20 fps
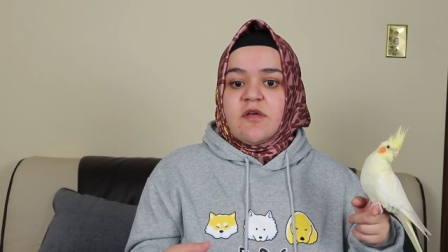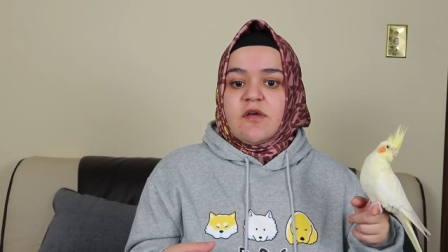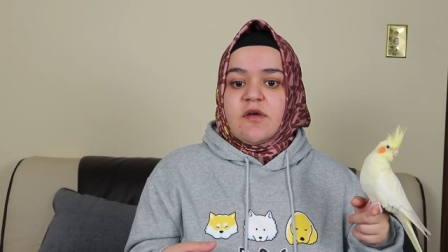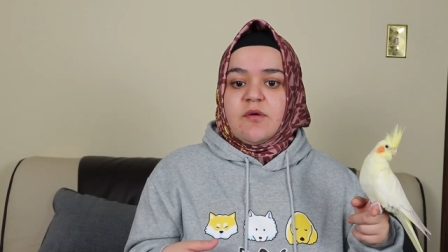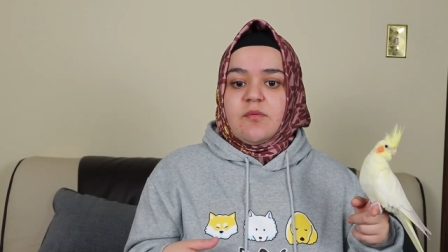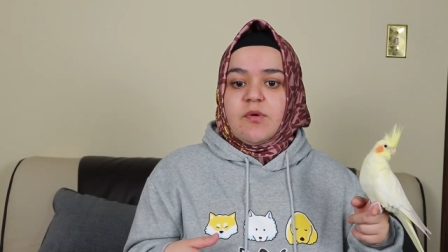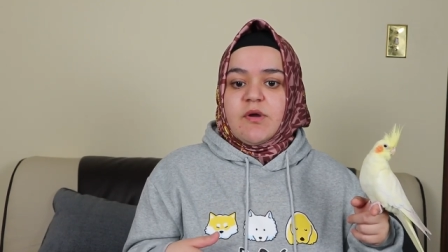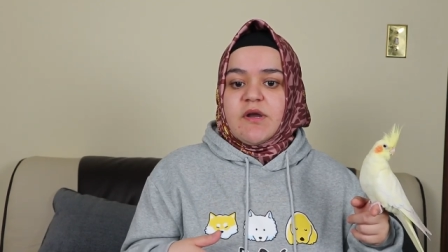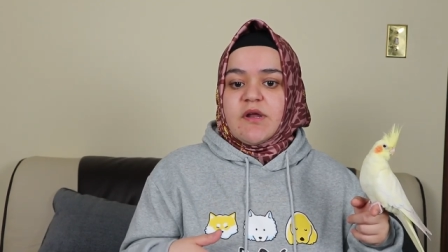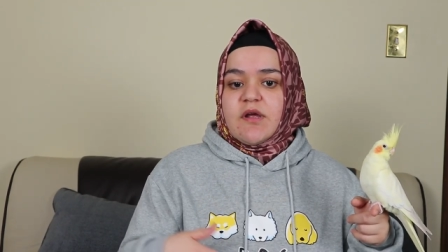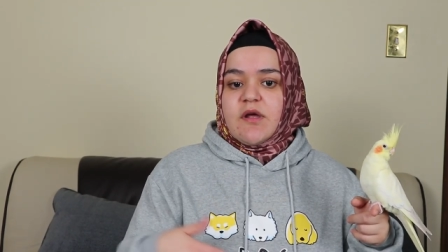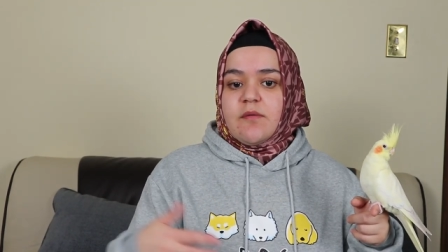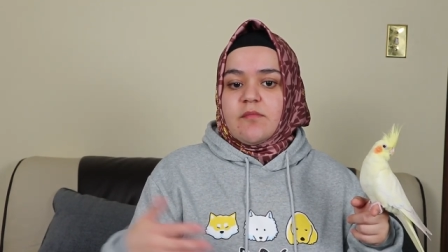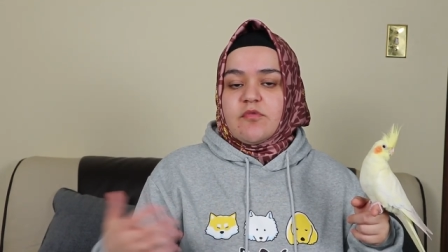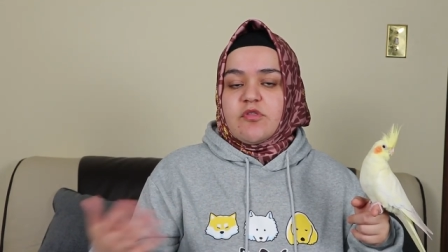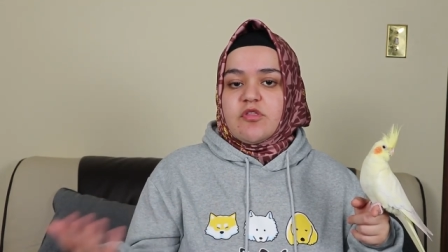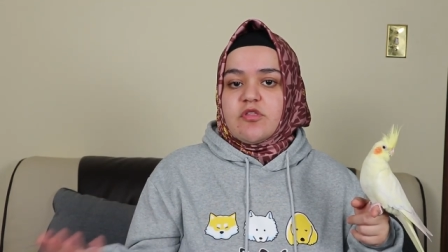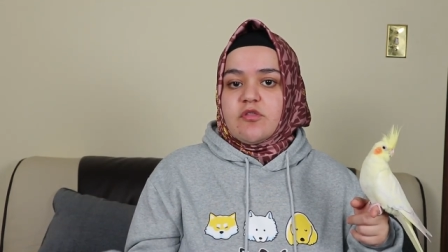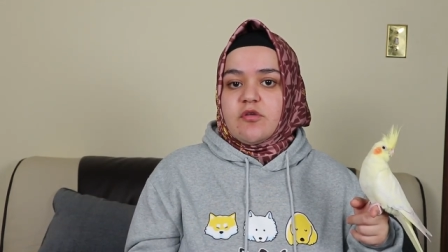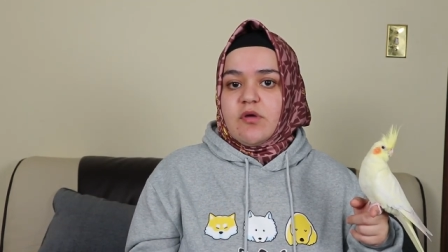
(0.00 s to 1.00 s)
uh, when it
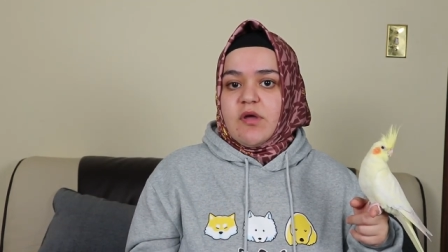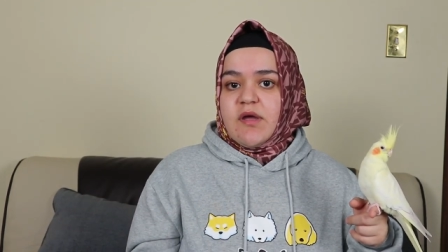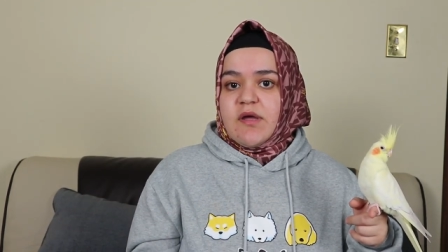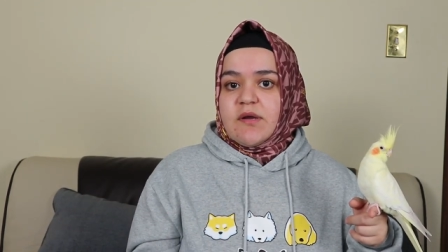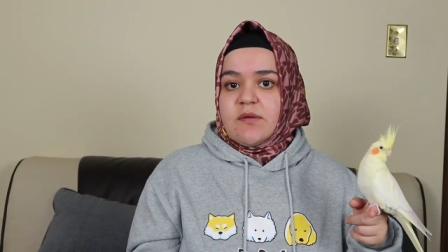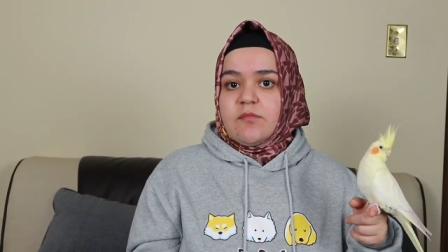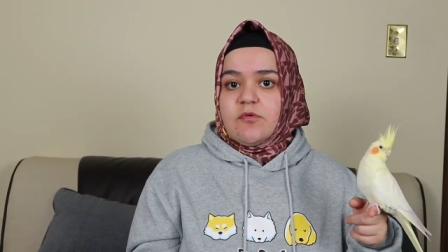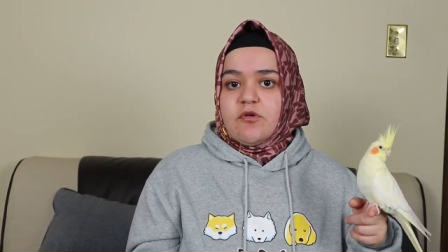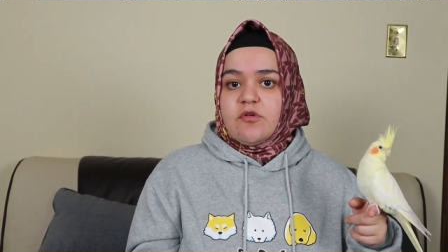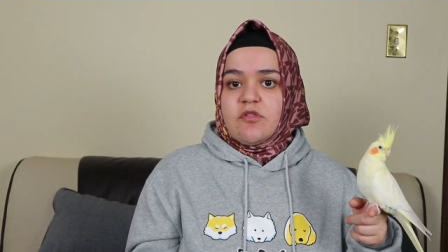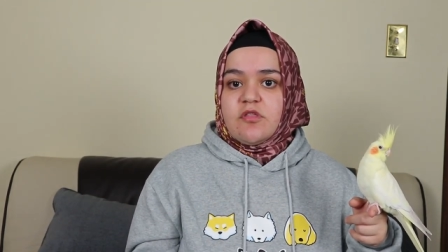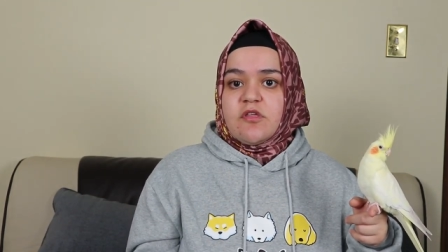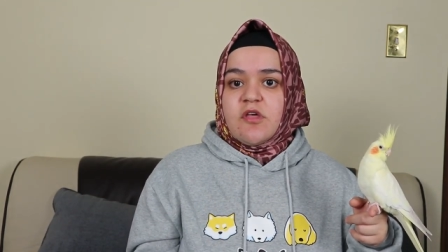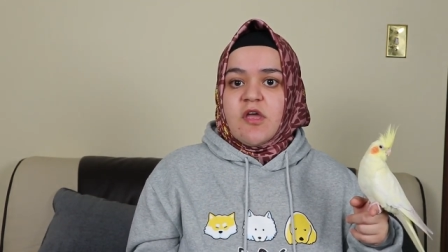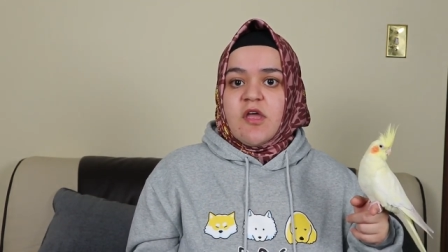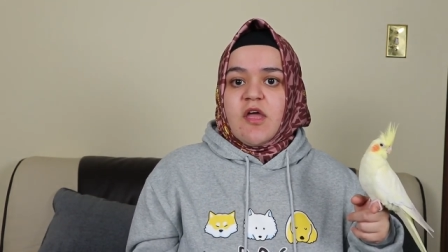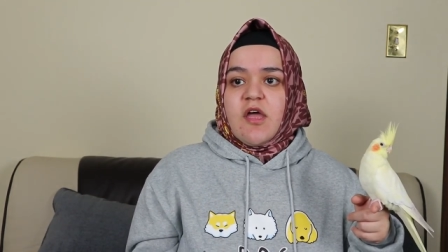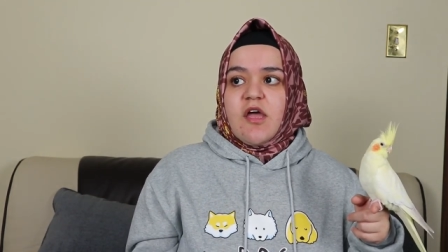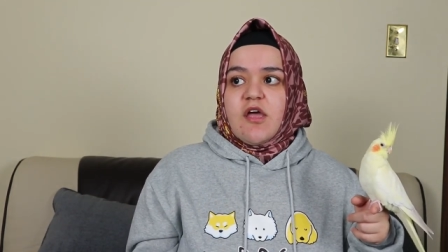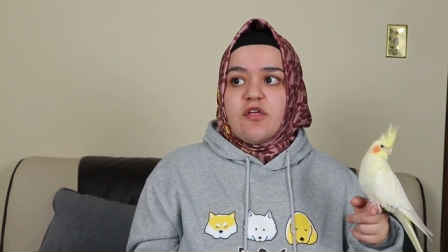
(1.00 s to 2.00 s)
comes to animals,
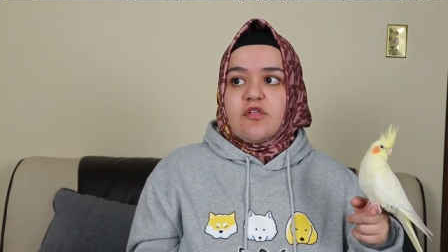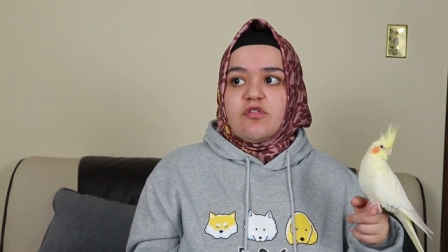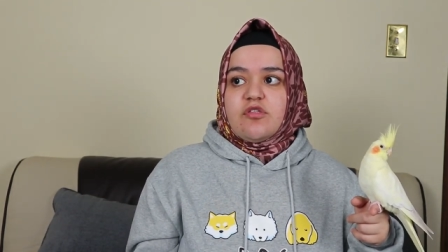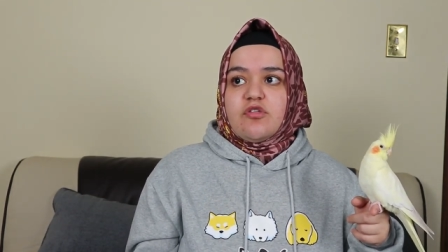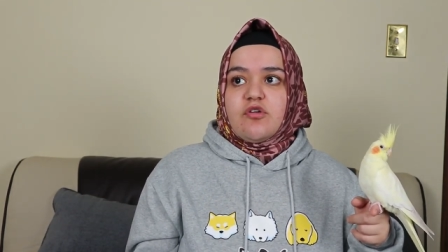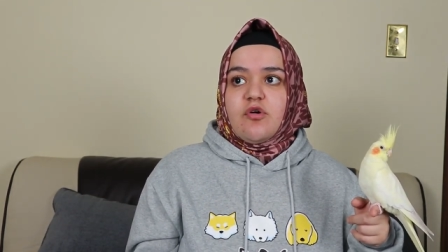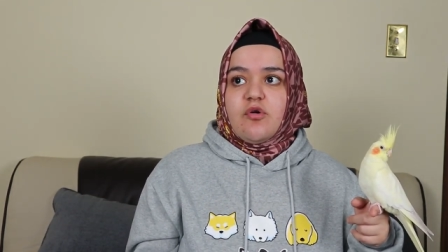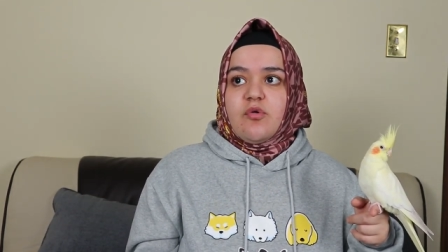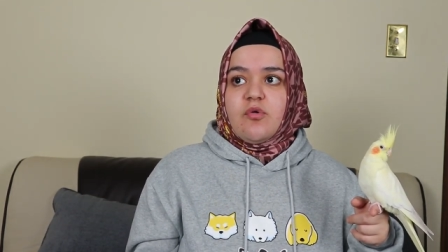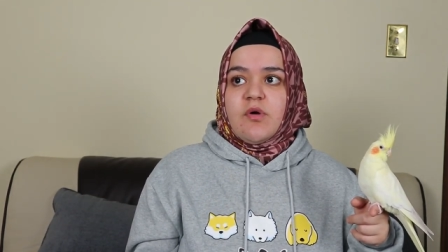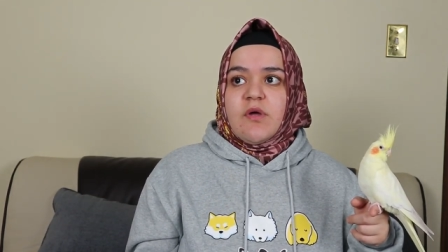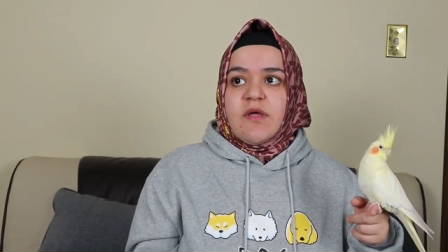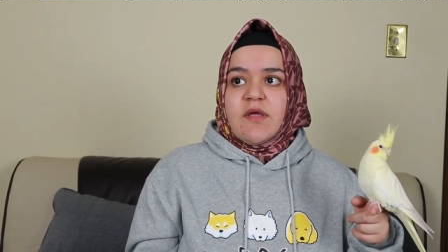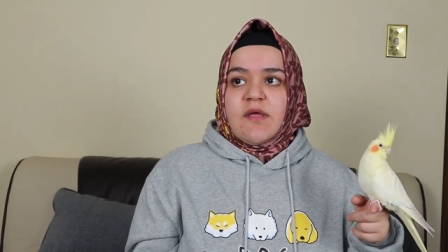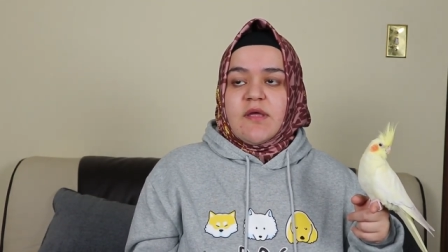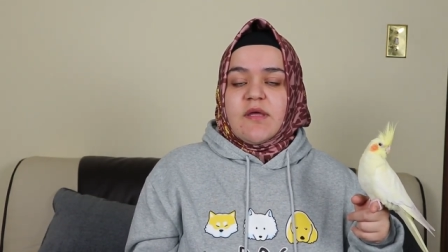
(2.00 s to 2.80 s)
and so